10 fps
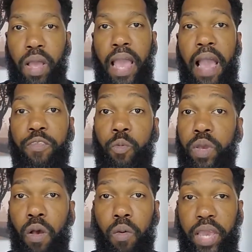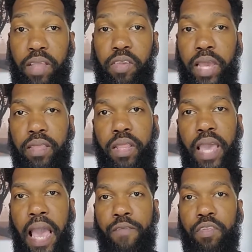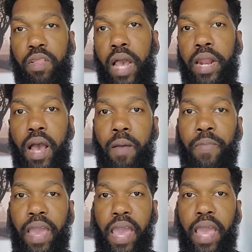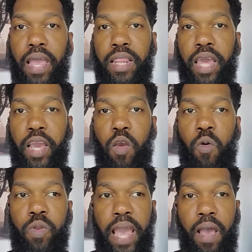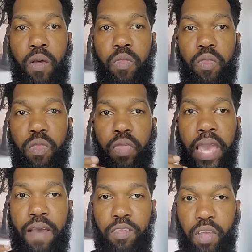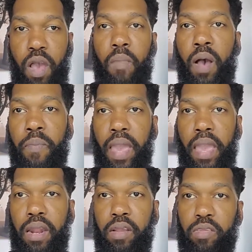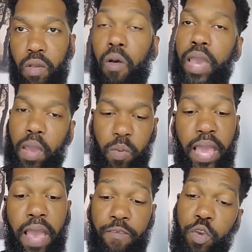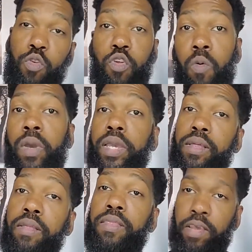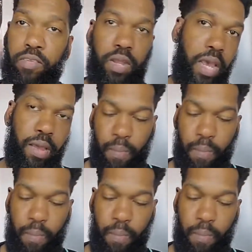After we all get checked in, they have us line up and they go down, they have us come up and they say, okay, we have you doing this today.